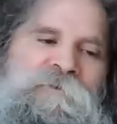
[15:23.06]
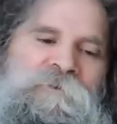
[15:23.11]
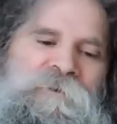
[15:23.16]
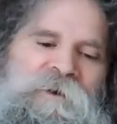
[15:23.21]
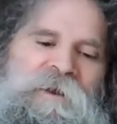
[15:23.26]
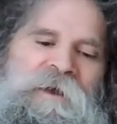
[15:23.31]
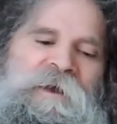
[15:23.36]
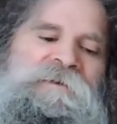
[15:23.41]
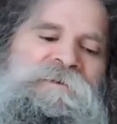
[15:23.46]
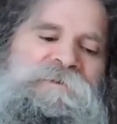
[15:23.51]
for
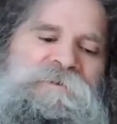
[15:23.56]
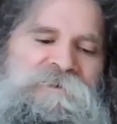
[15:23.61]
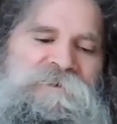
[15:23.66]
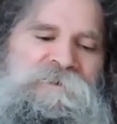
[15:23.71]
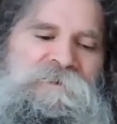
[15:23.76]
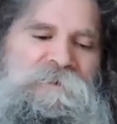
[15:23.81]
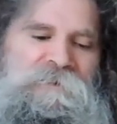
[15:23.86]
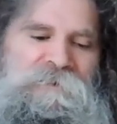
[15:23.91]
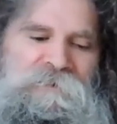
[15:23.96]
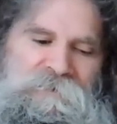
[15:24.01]
the
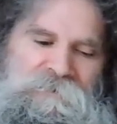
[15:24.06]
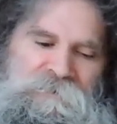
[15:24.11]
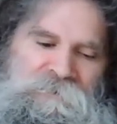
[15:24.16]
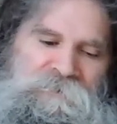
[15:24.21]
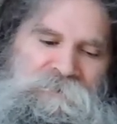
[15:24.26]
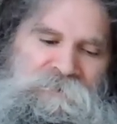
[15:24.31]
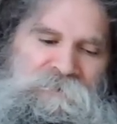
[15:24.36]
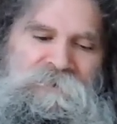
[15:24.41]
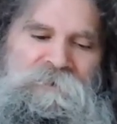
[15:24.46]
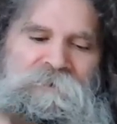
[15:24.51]
last
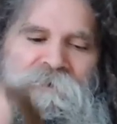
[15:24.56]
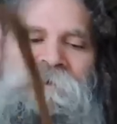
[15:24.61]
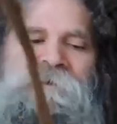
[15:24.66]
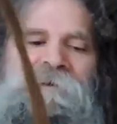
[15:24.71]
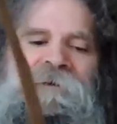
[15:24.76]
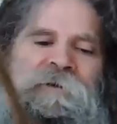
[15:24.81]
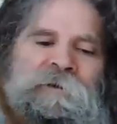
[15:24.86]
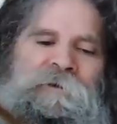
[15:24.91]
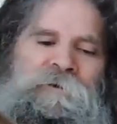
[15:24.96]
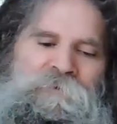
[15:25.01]

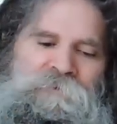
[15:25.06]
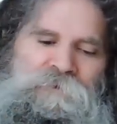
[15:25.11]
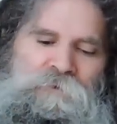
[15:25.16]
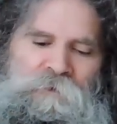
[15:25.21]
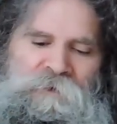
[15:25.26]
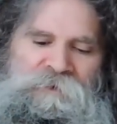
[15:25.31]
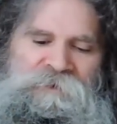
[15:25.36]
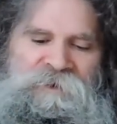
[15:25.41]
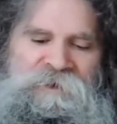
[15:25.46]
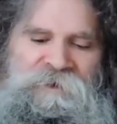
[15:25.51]
year, the
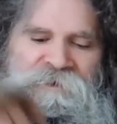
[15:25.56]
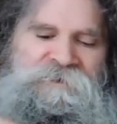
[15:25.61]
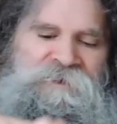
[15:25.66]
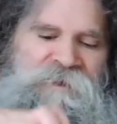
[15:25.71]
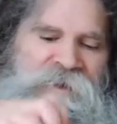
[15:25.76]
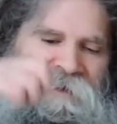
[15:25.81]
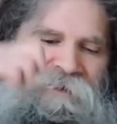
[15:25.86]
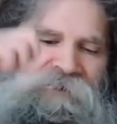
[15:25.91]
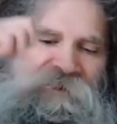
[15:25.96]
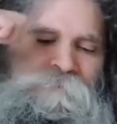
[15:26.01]
one that's
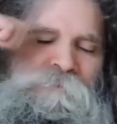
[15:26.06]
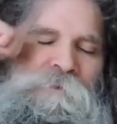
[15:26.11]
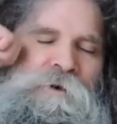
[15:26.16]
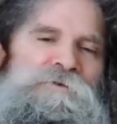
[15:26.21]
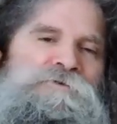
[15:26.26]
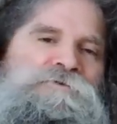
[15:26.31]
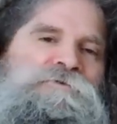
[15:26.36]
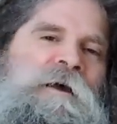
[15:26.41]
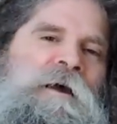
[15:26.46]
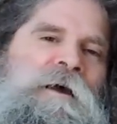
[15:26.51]
getting the
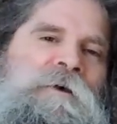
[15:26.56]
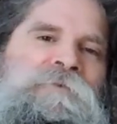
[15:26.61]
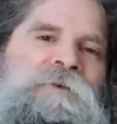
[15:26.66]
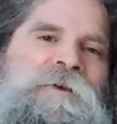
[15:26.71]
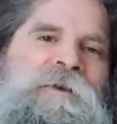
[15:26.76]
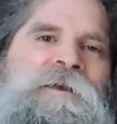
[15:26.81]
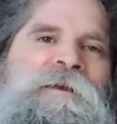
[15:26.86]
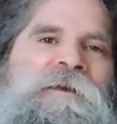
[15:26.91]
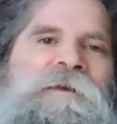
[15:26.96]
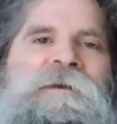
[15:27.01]
most
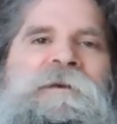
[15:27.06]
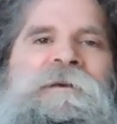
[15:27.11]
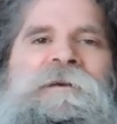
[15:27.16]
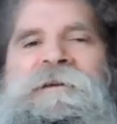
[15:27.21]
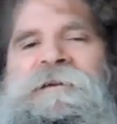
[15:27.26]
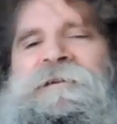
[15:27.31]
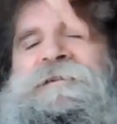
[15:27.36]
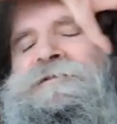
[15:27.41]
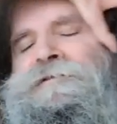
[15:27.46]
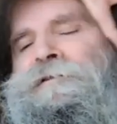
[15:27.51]
traffic,
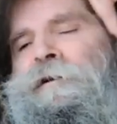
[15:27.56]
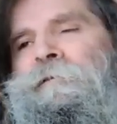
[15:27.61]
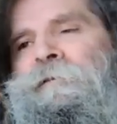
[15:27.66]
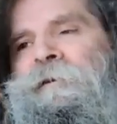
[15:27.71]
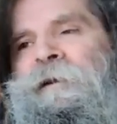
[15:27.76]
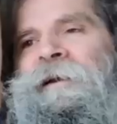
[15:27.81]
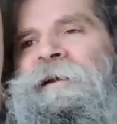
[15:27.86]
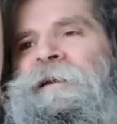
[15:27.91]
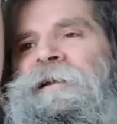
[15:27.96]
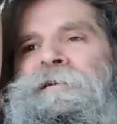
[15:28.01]
is
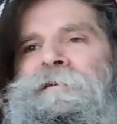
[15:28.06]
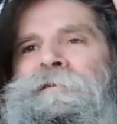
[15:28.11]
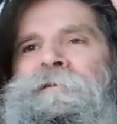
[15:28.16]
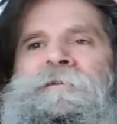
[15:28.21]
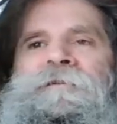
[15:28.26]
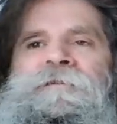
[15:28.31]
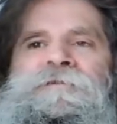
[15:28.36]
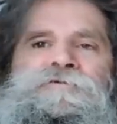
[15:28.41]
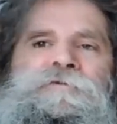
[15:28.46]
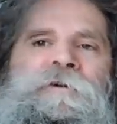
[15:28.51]
donating
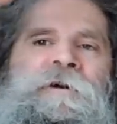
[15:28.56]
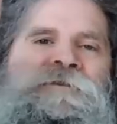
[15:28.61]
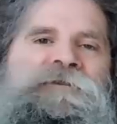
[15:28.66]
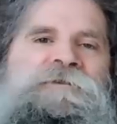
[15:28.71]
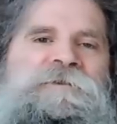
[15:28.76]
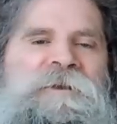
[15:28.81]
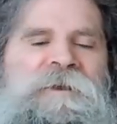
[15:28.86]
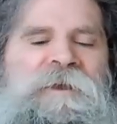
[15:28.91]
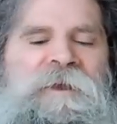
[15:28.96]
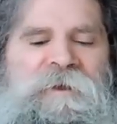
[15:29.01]

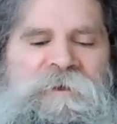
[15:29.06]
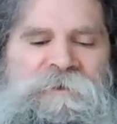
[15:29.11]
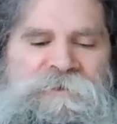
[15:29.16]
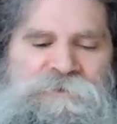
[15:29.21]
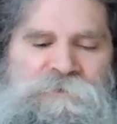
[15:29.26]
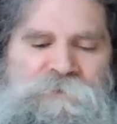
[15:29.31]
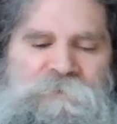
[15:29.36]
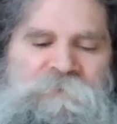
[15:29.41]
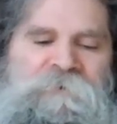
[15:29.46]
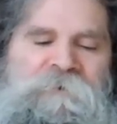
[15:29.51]
dreads to
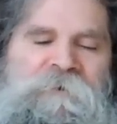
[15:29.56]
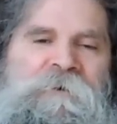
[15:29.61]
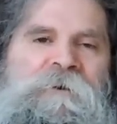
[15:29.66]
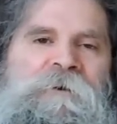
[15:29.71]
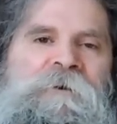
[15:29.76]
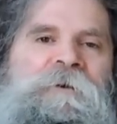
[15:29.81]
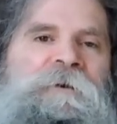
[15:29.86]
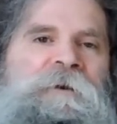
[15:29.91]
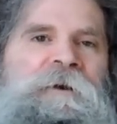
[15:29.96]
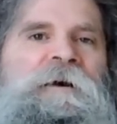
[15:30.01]
cancer.
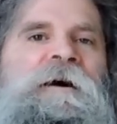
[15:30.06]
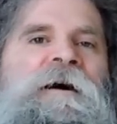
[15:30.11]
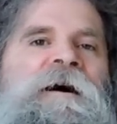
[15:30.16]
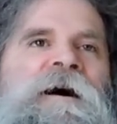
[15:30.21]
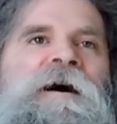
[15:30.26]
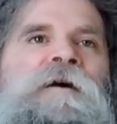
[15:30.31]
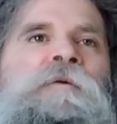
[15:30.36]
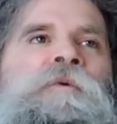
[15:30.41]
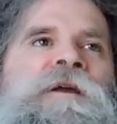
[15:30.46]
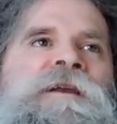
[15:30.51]

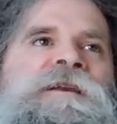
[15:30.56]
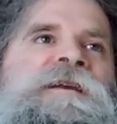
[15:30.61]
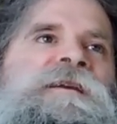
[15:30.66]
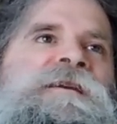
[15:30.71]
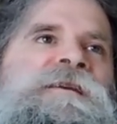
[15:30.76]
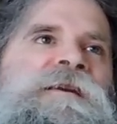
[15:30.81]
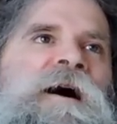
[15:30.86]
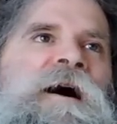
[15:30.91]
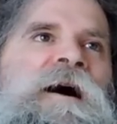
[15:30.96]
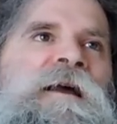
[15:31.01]
We
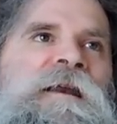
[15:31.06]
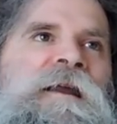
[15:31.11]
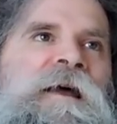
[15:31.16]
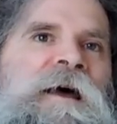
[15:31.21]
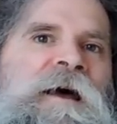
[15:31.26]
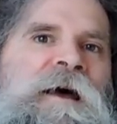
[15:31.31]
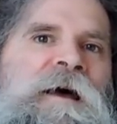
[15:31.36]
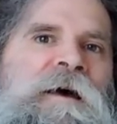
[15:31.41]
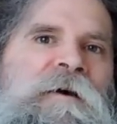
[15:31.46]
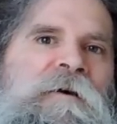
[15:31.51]
did not
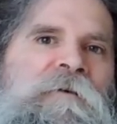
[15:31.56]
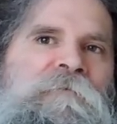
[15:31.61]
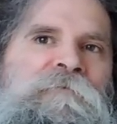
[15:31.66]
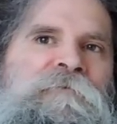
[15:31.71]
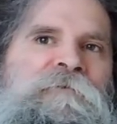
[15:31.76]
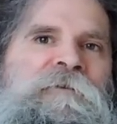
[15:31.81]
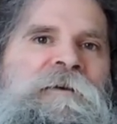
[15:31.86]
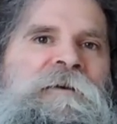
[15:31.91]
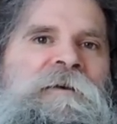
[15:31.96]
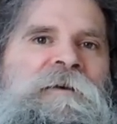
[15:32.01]
have
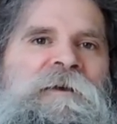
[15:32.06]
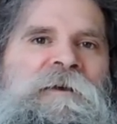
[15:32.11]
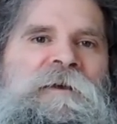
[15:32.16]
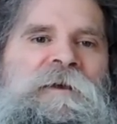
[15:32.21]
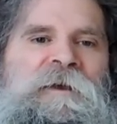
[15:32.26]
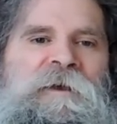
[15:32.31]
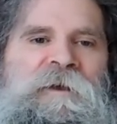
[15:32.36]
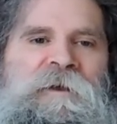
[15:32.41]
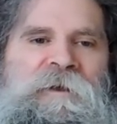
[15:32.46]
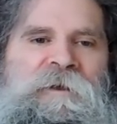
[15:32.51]

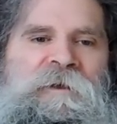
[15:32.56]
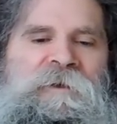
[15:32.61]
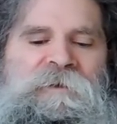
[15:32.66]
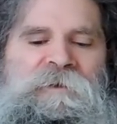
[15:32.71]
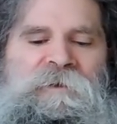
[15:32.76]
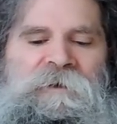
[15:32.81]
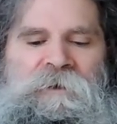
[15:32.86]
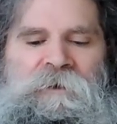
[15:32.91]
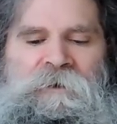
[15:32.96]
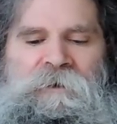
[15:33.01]

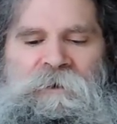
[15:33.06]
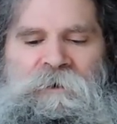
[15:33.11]
it